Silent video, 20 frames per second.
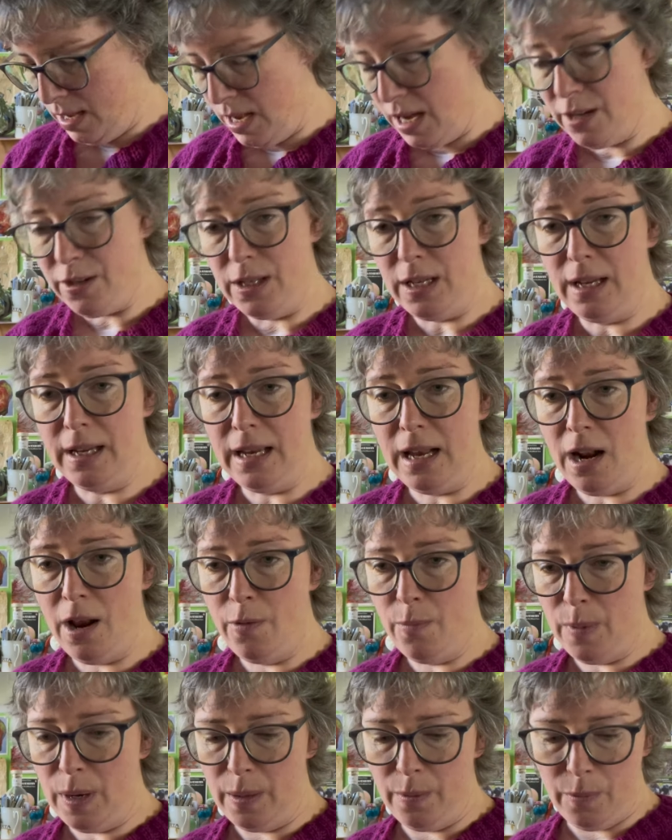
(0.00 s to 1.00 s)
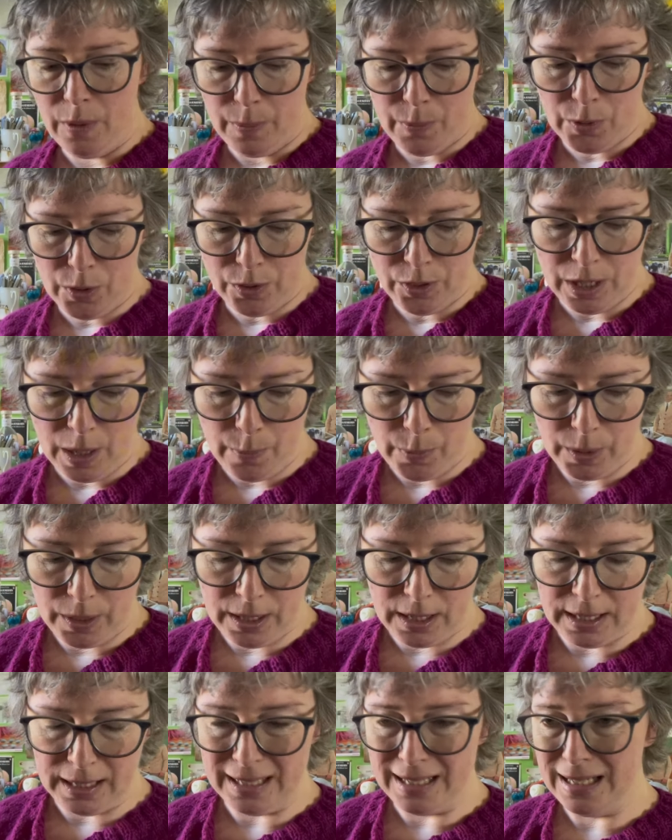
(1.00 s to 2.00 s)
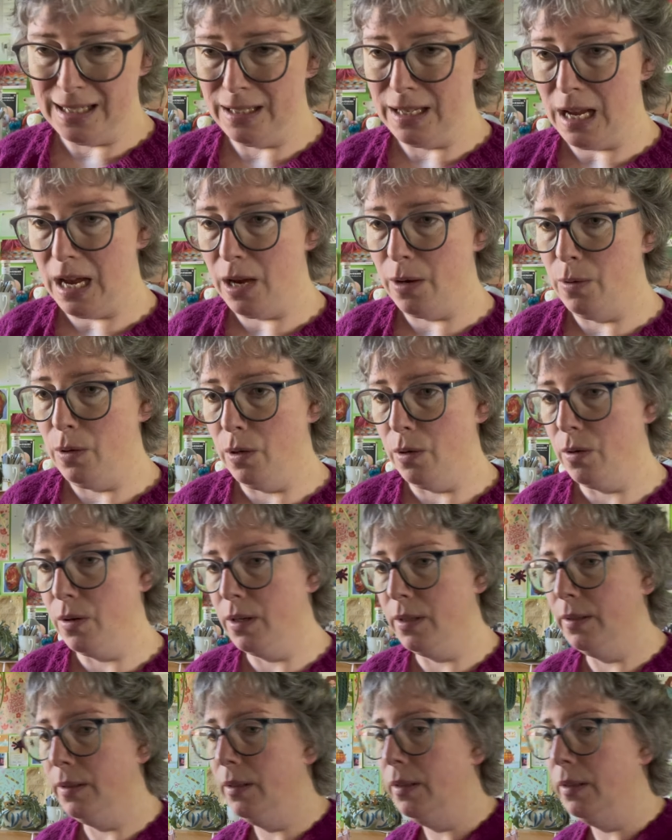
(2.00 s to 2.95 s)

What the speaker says: Actually, I'll get out my wee project book and I can tell you how long.